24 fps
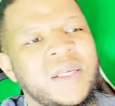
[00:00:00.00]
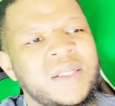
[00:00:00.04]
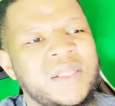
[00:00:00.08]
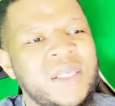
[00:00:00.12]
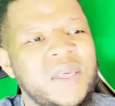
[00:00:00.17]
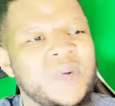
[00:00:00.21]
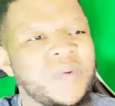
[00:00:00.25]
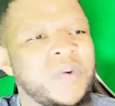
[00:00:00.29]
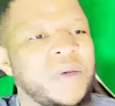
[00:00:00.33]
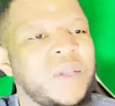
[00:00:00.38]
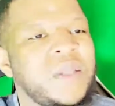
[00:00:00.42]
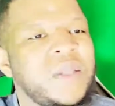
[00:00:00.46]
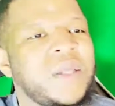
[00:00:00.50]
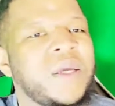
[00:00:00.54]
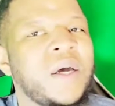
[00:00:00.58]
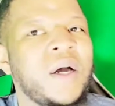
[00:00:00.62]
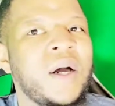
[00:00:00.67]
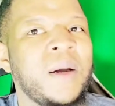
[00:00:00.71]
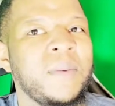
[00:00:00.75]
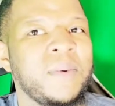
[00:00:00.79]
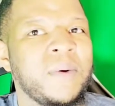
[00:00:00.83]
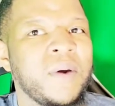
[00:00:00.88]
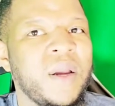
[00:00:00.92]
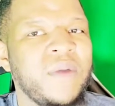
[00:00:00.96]
Is he really an
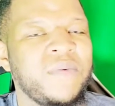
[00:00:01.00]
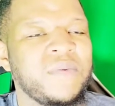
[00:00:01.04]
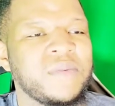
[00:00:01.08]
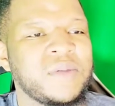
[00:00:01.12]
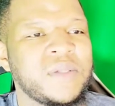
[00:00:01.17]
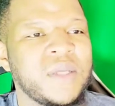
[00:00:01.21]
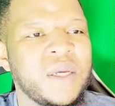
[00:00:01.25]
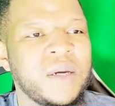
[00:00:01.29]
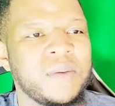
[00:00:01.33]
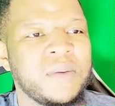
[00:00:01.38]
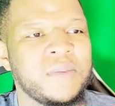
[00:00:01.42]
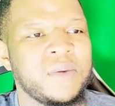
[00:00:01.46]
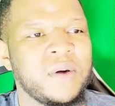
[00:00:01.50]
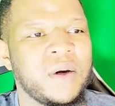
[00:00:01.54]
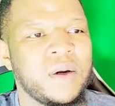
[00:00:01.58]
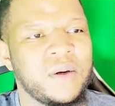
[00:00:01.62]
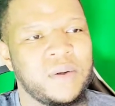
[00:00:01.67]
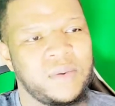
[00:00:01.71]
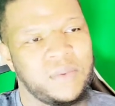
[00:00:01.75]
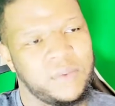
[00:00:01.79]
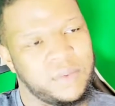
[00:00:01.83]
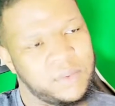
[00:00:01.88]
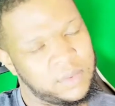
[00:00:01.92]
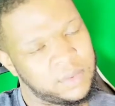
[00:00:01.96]
upgrade from Sam
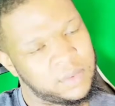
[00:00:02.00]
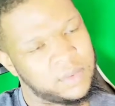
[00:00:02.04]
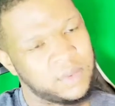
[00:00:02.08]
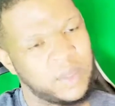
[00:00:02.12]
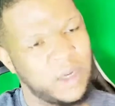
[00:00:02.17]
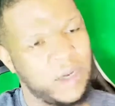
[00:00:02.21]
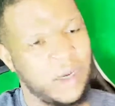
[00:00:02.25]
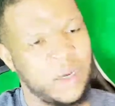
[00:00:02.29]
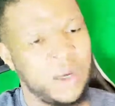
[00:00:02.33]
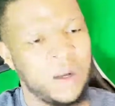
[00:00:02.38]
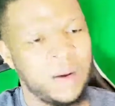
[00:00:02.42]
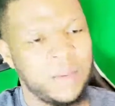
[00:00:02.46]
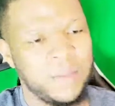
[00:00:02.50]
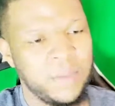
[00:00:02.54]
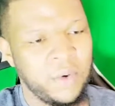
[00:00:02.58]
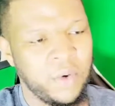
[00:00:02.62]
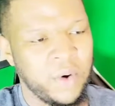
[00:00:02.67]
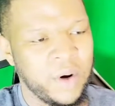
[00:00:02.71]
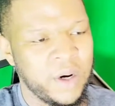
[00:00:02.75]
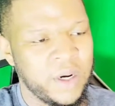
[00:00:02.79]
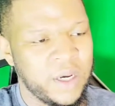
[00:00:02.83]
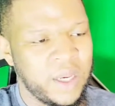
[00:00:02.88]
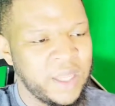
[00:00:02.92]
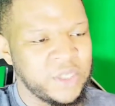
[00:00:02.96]
Darnold? Um,
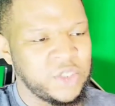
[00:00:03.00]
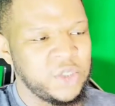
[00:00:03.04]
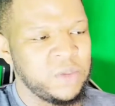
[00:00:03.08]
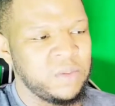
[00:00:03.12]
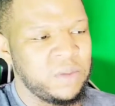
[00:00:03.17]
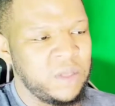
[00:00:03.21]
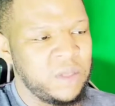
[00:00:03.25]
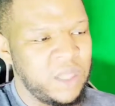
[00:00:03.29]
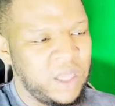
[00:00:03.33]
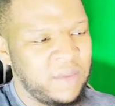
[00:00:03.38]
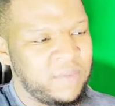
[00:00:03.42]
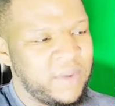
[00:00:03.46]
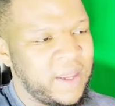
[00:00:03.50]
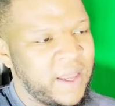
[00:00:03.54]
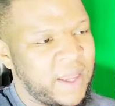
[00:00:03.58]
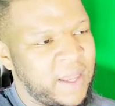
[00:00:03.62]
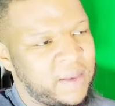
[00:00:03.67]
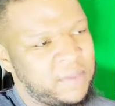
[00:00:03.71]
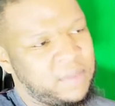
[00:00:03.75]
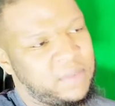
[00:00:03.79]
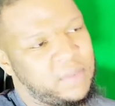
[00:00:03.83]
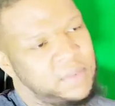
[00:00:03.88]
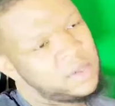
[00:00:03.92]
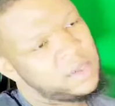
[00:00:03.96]
or unless you believe
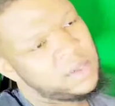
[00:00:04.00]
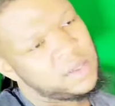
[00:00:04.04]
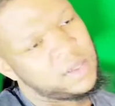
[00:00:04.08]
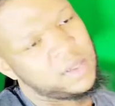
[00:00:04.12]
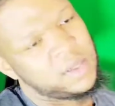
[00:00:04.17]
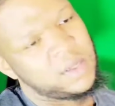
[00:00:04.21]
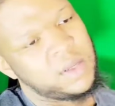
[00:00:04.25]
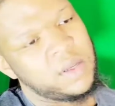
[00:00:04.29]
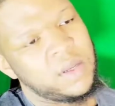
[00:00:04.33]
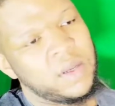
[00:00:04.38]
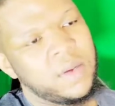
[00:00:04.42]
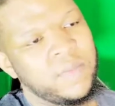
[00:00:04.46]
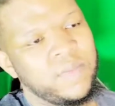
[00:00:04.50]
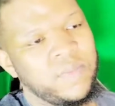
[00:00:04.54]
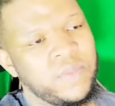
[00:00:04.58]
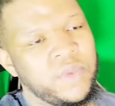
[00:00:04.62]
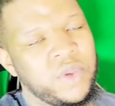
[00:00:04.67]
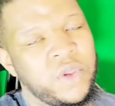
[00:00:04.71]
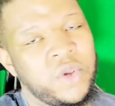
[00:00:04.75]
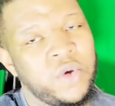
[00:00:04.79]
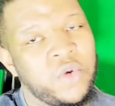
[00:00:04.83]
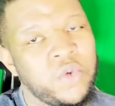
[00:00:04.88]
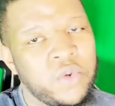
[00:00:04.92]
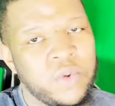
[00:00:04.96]
that
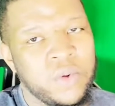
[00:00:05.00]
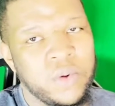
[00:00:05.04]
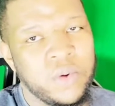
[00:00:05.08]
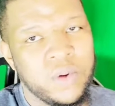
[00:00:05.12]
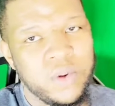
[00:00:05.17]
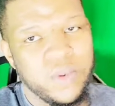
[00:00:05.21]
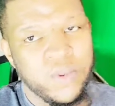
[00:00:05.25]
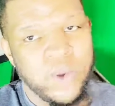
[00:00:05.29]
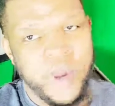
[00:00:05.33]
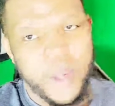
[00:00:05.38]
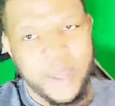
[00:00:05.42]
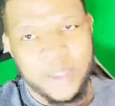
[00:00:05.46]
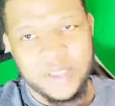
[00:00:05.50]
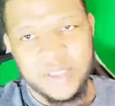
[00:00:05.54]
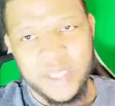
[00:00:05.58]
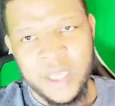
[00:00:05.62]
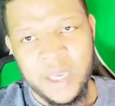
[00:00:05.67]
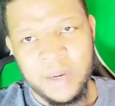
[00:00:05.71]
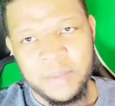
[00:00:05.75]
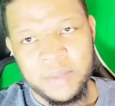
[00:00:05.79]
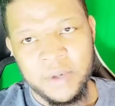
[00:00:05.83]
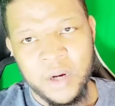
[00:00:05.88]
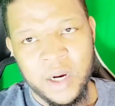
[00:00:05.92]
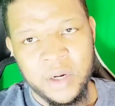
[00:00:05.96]
you wreck
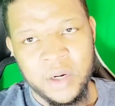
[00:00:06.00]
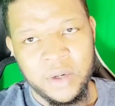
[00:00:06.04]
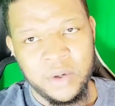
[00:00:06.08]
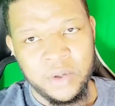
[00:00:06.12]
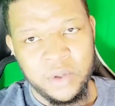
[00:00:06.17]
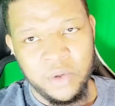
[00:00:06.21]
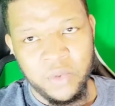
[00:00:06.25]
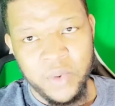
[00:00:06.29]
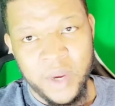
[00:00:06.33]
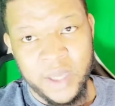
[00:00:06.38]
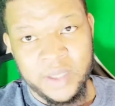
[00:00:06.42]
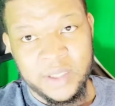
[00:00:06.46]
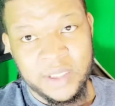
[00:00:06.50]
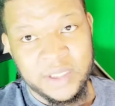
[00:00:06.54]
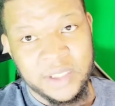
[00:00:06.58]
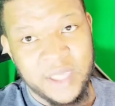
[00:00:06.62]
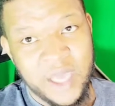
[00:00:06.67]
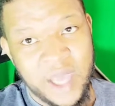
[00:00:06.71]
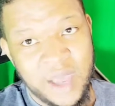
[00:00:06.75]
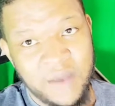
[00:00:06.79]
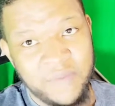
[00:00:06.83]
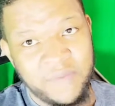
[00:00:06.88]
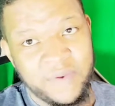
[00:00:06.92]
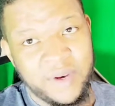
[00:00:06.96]
Sam Darnold, you wreck his
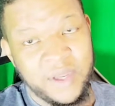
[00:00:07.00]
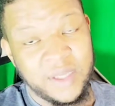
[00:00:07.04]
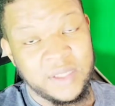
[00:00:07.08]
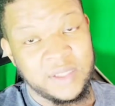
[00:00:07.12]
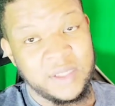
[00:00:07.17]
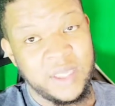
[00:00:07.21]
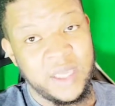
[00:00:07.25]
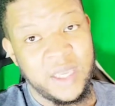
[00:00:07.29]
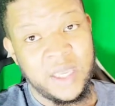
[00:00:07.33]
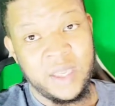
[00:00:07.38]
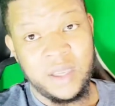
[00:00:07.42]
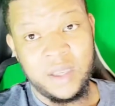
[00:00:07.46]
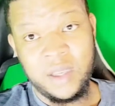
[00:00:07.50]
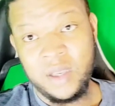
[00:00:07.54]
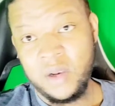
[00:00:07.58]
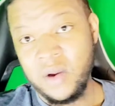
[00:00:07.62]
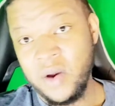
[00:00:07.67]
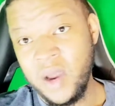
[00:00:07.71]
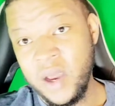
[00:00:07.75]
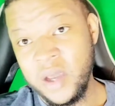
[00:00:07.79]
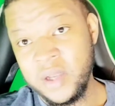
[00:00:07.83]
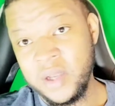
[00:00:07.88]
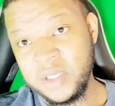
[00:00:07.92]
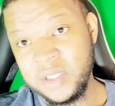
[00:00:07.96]
confidence, then, you
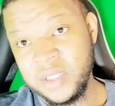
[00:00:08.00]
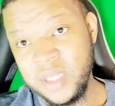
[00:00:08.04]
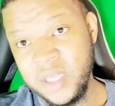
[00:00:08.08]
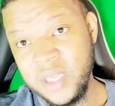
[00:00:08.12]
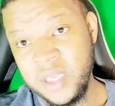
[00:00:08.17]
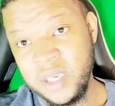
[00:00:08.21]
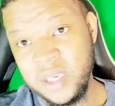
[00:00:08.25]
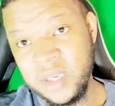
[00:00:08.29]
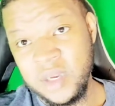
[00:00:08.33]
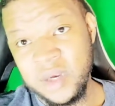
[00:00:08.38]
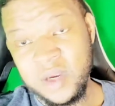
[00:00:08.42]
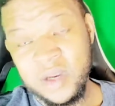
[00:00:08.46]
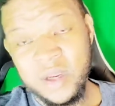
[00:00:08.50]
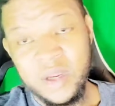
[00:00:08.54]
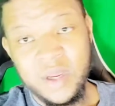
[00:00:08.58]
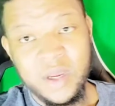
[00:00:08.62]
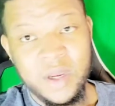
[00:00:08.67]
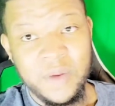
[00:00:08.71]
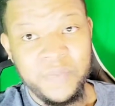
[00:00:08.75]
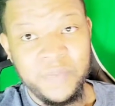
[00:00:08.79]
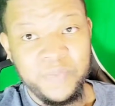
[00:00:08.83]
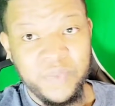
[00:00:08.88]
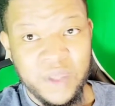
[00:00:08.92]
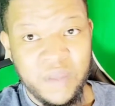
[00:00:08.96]
know, I understand there.
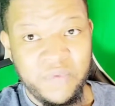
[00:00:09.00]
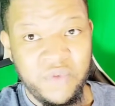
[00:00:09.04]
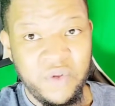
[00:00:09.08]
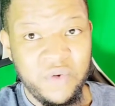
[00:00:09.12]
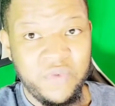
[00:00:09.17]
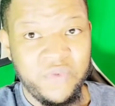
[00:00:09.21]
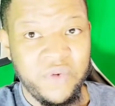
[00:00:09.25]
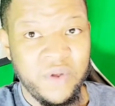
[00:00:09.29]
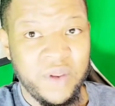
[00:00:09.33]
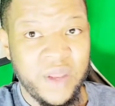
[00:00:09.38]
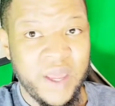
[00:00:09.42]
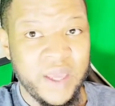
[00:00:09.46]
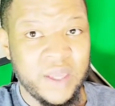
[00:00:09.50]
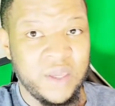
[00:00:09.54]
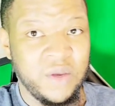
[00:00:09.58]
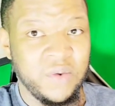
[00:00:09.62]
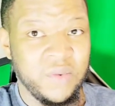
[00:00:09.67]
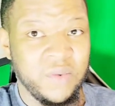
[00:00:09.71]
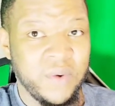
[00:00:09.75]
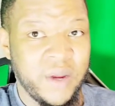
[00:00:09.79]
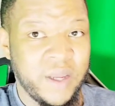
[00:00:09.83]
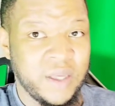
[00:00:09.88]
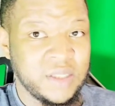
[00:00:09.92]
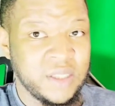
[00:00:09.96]
If you feel like
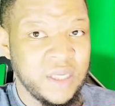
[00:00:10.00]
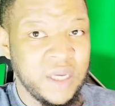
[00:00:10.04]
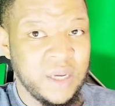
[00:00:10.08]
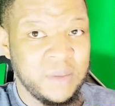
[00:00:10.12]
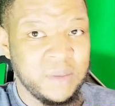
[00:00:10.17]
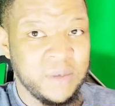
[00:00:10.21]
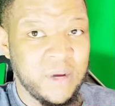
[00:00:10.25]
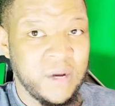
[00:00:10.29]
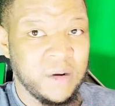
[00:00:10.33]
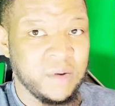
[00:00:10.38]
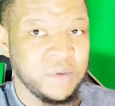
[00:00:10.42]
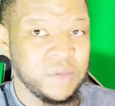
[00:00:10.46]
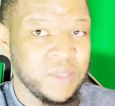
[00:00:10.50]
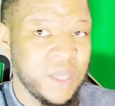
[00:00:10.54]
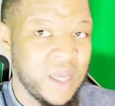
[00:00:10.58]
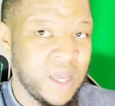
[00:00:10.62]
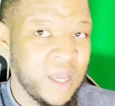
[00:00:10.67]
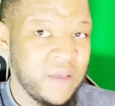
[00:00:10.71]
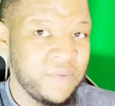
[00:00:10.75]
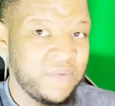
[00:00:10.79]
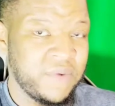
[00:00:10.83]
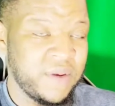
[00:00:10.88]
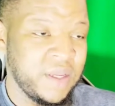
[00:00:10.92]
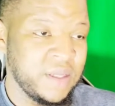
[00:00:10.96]
you wreck Sam Darnold's
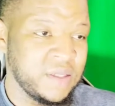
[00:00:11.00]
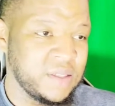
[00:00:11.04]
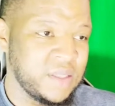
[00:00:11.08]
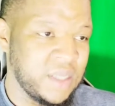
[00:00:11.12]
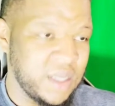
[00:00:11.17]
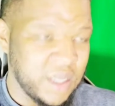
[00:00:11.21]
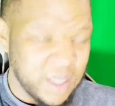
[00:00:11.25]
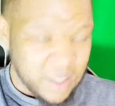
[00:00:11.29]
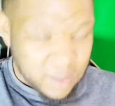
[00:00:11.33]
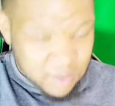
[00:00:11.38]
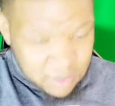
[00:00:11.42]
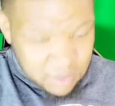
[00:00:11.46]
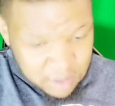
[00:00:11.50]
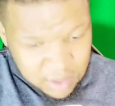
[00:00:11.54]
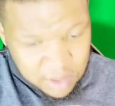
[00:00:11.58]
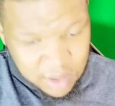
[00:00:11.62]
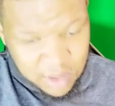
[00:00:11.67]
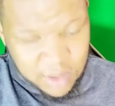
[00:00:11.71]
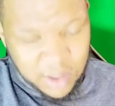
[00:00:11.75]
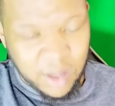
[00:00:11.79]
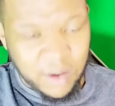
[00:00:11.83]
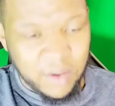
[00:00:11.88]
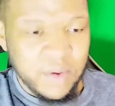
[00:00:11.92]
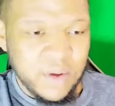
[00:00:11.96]
confidence, then,
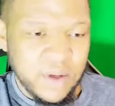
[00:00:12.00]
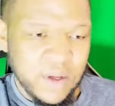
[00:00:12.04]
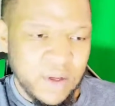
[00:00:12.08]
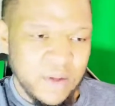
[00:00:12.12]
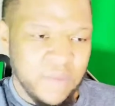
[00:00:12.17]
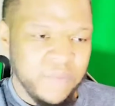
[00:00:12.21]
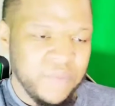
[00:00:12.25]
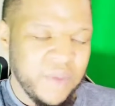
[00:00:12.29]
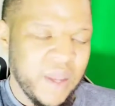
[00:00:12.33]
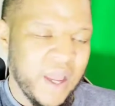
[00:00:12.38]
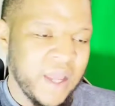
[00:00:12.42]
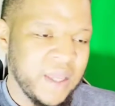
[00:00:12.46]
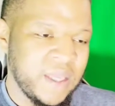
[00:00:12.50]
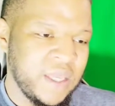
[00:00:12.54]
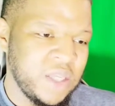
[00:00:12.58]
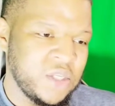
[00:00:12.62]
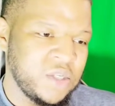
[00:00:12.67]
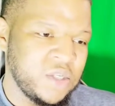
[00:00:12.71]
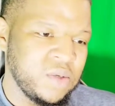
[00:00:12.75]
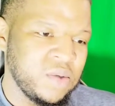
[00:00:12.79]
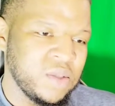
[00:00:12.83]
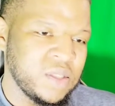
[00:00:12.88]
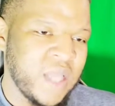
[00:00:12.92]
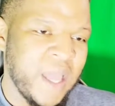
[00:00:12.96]
you know, I
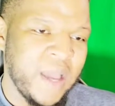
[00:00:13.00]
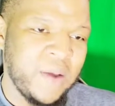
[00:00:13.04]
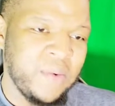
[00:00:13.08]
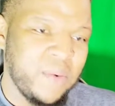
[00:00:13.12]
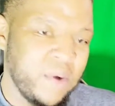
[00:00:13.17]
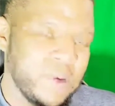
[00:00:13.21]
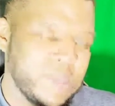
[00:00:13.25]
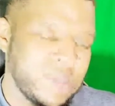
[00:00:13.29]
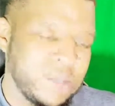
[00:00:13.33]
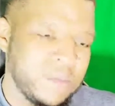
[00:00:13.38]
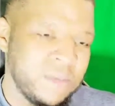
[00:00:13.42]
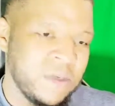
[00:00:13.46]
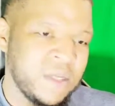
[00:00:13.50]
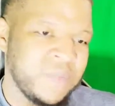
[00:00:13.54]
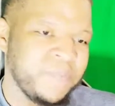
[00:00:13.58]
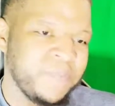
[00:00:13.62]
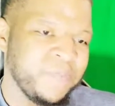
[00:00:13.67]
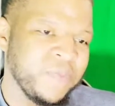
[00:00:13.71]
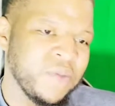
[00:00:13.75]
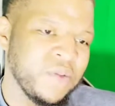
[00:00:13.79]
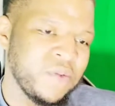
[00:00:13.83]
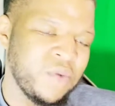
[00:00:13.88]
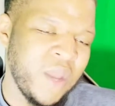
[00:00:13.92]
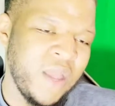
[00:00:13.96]
get you with Zach Wilson. But
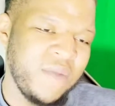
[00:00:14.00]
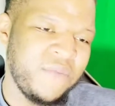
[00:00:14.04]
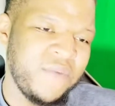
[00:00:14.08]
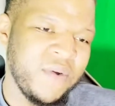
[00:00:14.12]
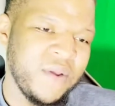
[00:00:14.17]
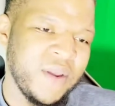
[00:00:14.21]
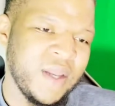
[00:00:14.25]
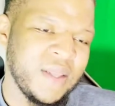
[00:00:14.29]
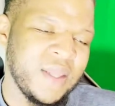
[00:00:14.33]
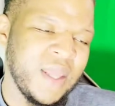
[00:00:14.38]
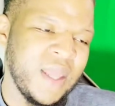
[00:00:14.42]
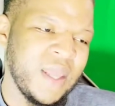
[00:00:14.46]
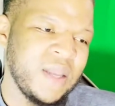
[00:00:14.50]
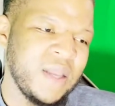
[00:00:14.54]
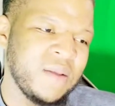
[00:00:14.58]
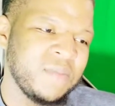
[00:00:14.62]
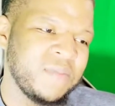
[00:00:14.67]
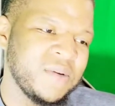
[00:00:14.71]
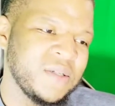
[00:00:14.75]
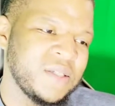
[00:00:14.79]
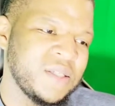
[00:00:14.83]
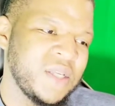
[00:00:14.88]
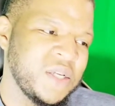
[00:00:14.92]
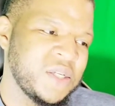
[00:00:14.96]
do they feel that they're in a
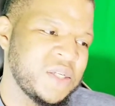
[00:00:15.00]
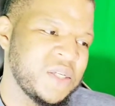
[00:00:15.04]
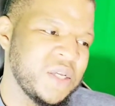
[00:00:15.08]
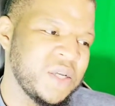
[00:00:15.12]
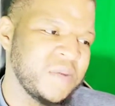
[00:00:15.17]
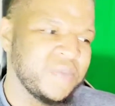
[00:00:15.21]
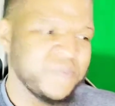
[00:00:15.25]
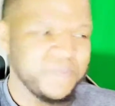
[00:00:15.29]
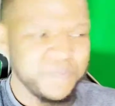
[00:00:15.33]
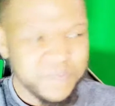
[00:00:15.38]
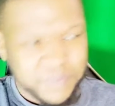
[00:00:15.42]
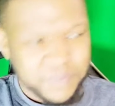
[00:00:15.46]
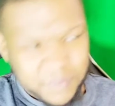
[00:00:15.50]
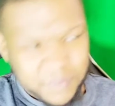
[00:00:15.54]
position